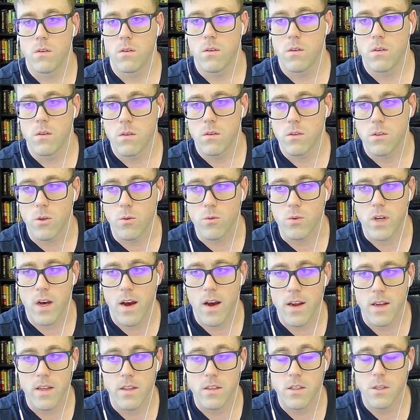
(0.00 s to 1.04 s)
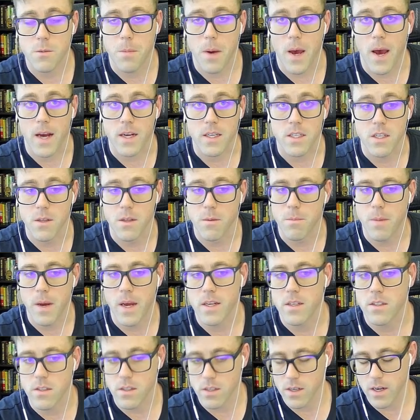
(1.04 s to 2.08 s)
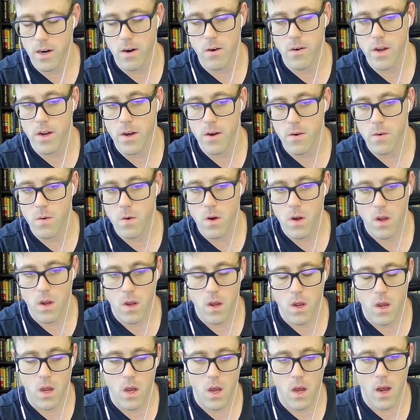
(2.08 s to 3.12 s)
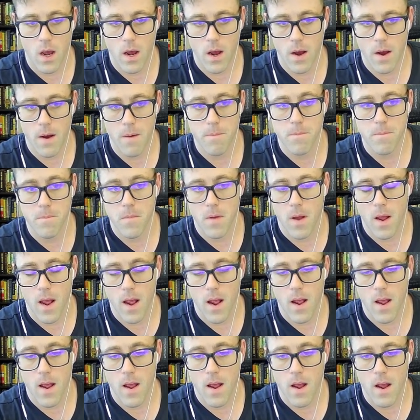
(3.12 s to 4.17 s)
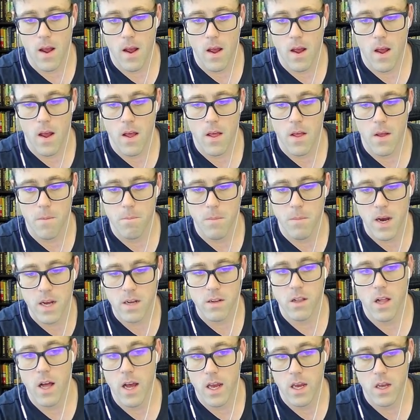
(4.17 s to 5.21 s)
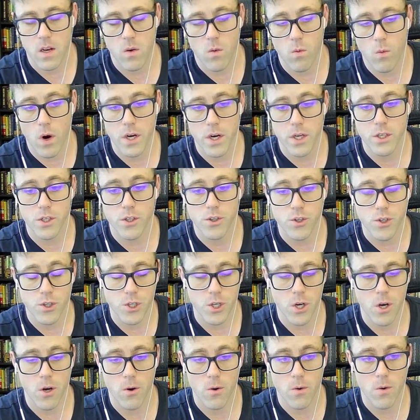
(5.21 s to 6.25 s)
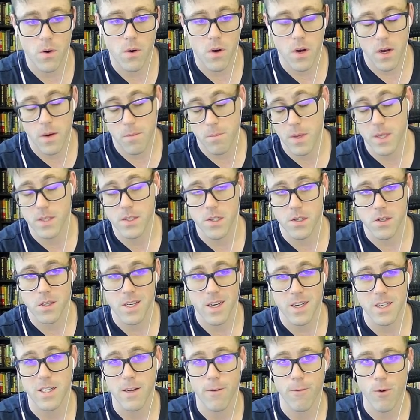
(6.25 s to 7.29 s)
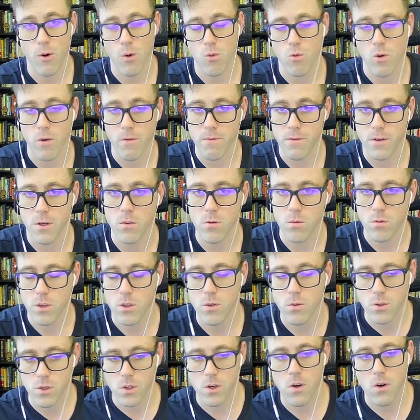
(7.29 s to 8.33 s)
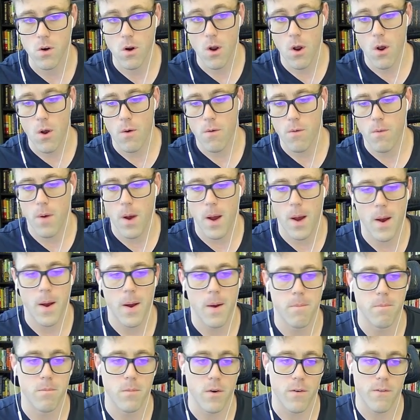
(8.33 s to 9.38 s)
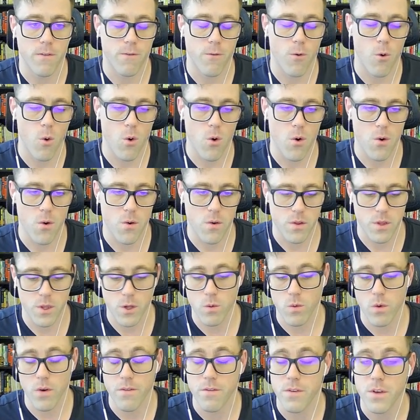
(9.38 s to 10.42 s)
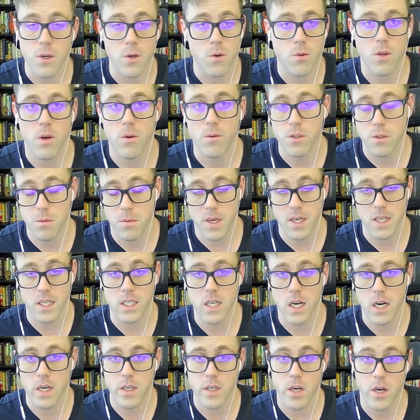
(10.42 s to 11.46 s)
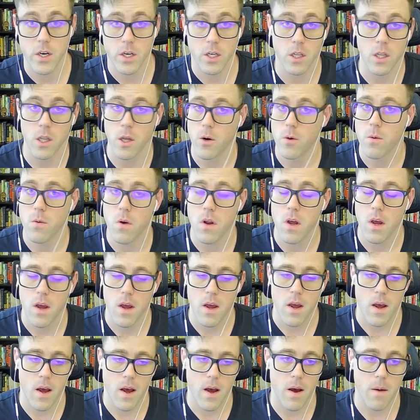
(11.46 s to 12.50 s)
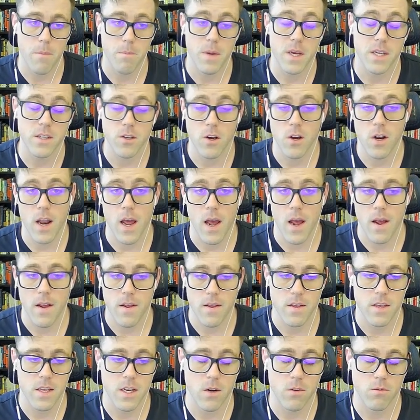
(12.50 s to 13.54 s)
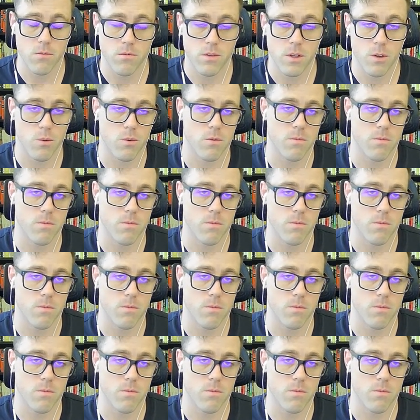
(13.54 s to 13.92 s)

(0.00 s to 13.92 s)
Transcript: So tying this back to the bank scenario, um, my client wanted to show basically a different review user um, for the review that was being done on a loan um, based on, you know, there were